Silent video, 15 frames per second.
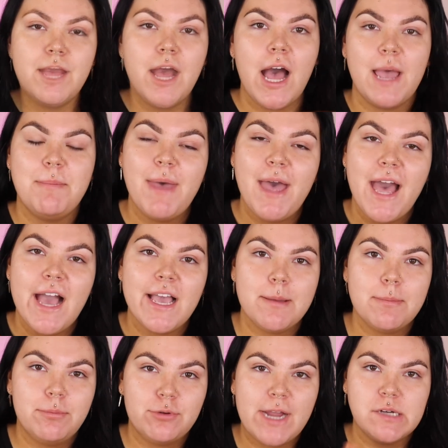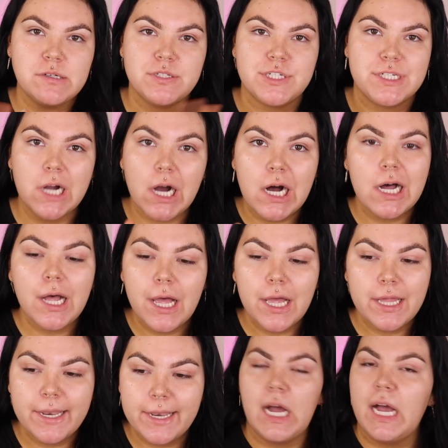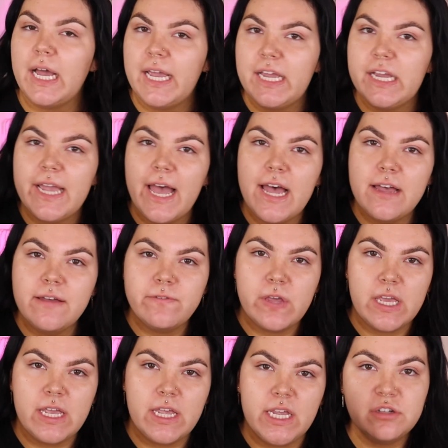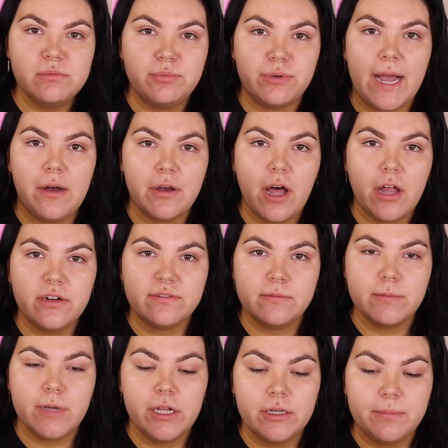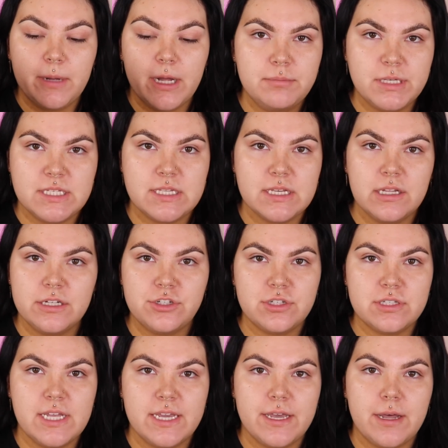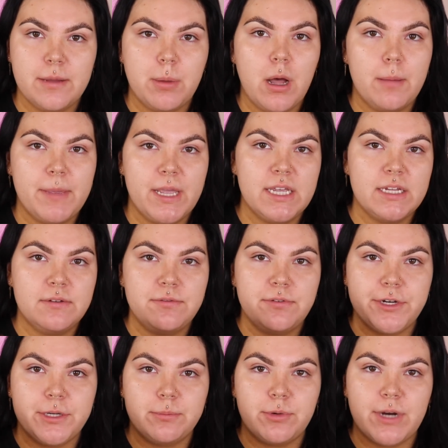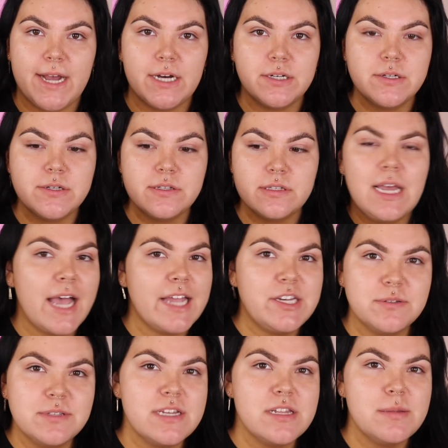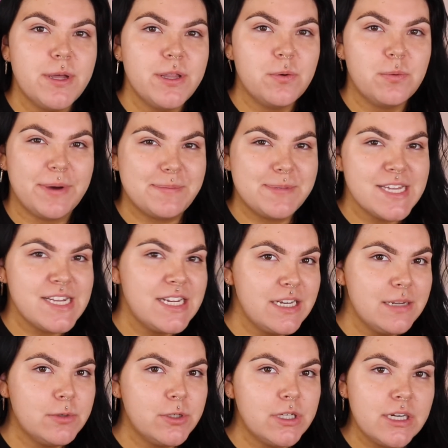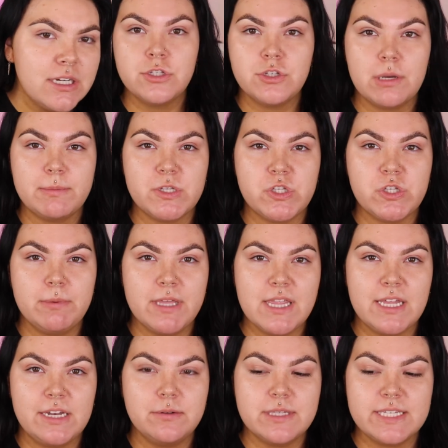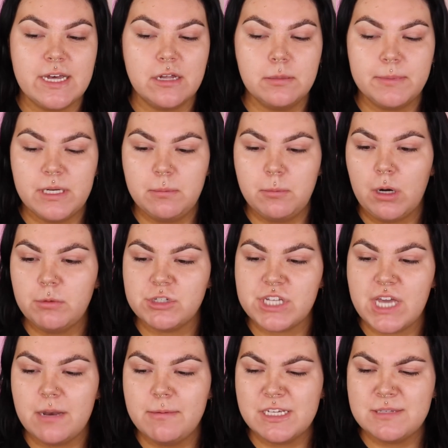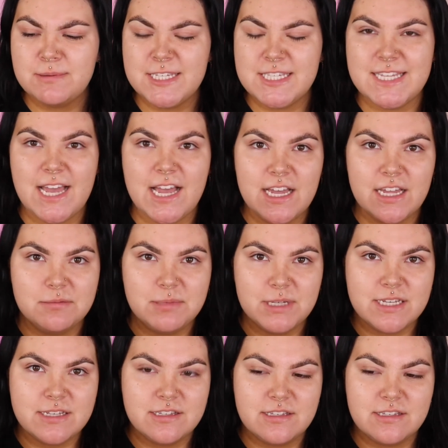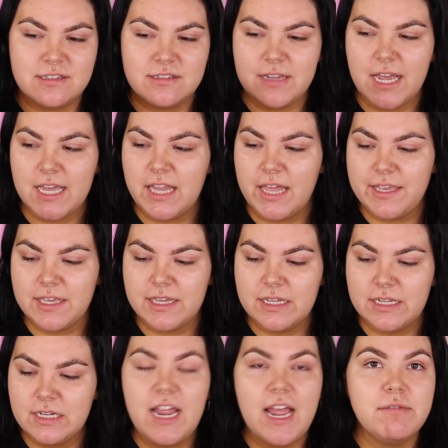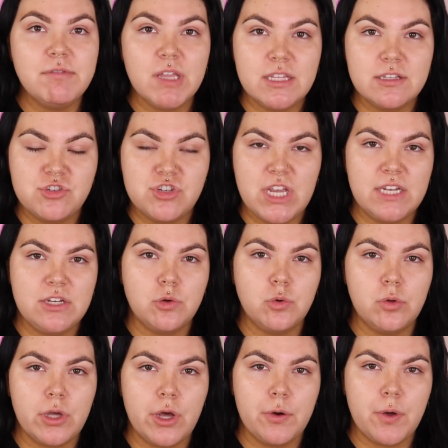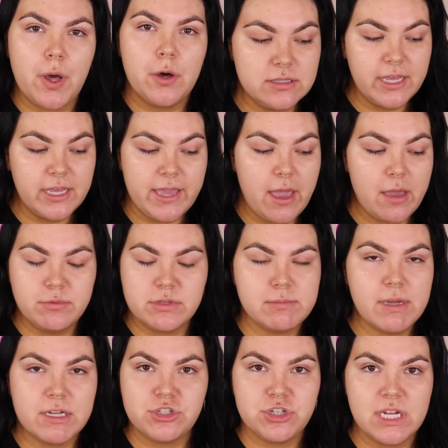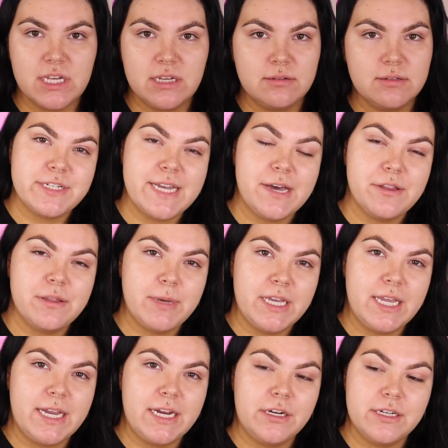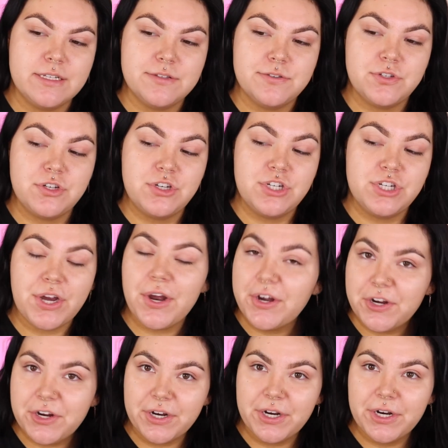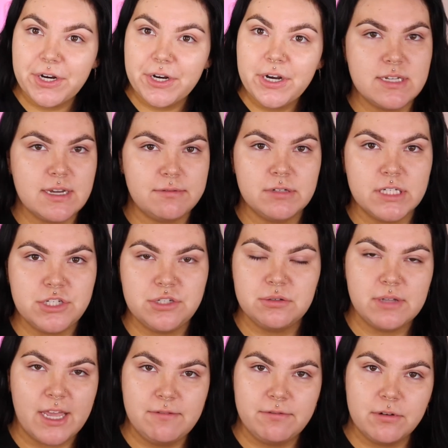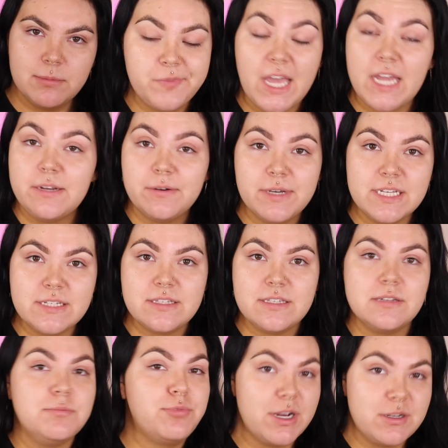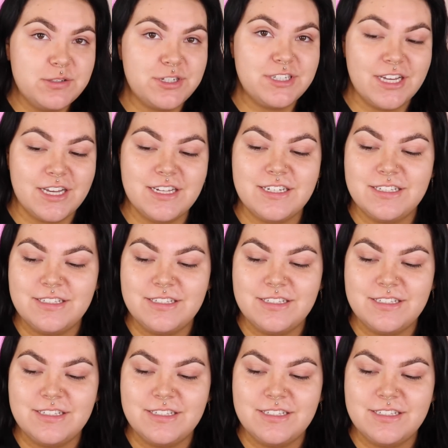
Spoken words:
I'm back, brows are on. I have a brow color from ColourPop, basically just like a pomade for your brows. I don't see them on the website anymore, so I'm assuming they don't sell them anymore, which kind of makes me sad because I like it. I have the shade Cool Cocoa, I was mentioning. Now that my hair is darker, definitely too light for me. Anyways, brows are done.